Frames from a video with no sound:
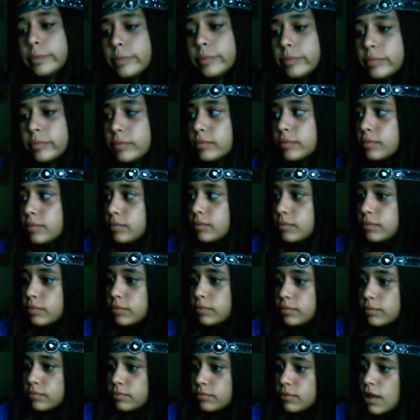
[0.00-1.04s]

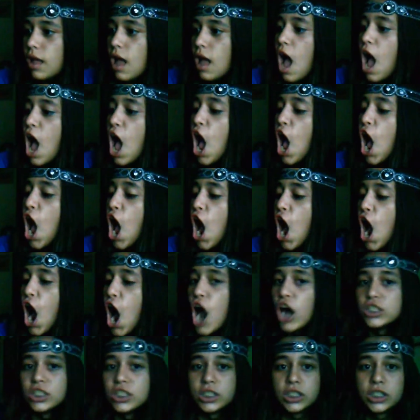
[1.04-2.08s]

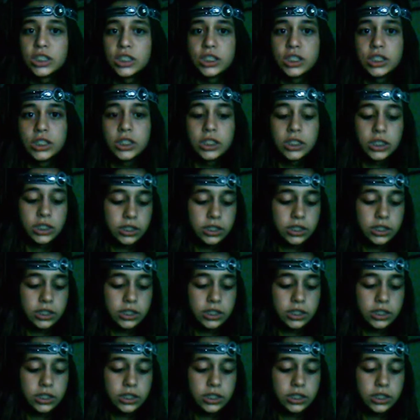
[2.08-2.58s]
(silent)